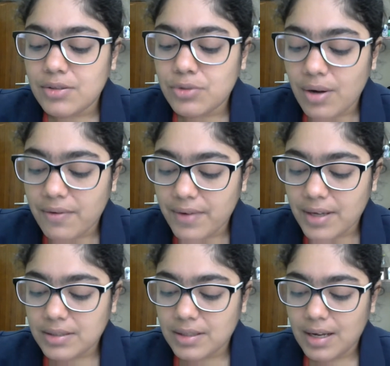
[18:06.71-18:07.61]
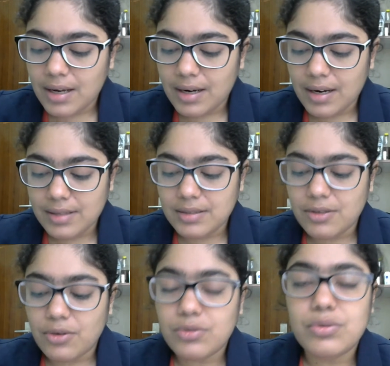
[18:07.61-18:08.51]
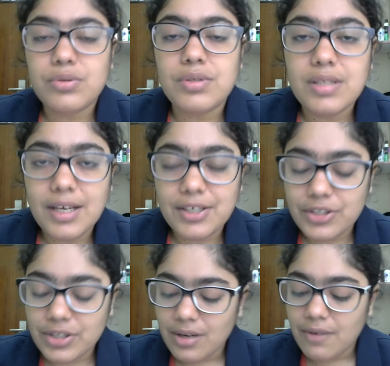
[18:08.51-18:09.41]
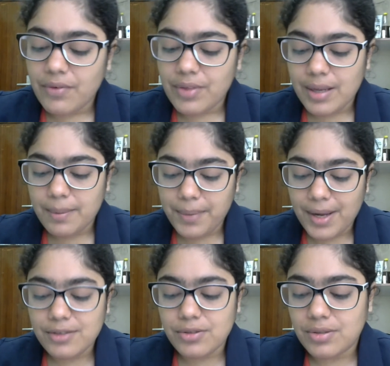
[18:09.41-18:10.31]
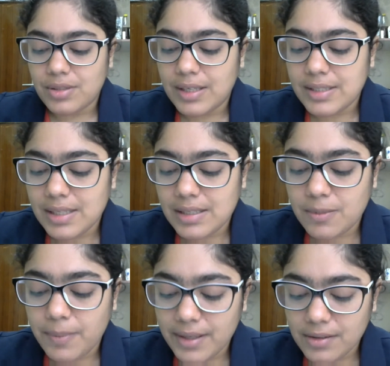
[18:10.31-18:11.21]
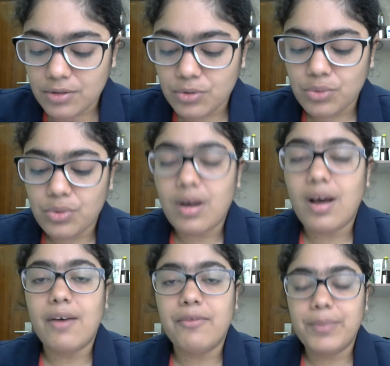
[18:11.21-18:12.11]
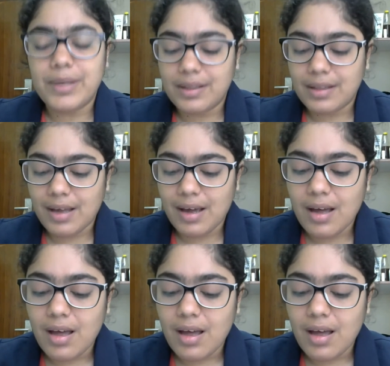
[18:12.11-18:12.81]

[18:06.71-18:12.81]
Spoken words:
to affect the arrest or to search for that person he suspects to have been there.